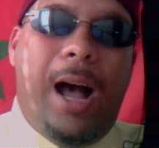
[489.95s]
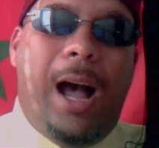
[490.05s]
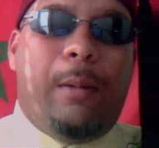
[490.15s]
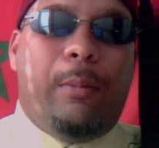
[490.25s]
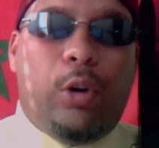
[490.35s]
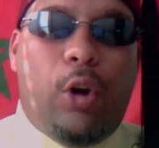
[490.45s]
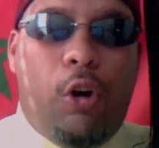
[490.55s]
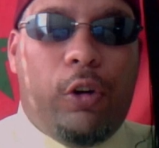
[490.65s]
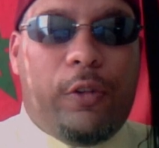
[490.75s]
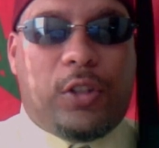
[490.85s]
I am
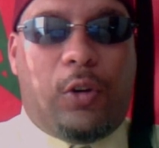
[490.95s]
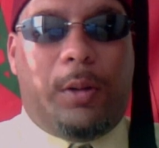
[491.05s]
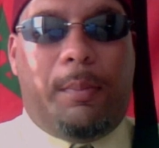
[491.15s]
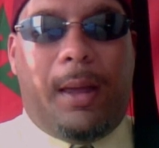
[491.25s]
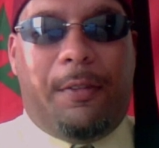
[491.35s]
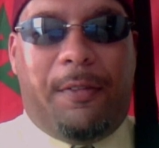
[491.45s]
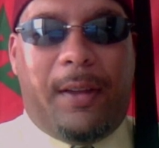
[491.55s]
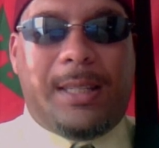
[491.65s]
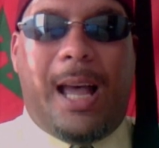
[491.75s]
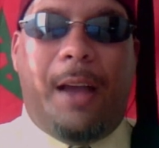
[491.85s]
Lord of soul and manifest.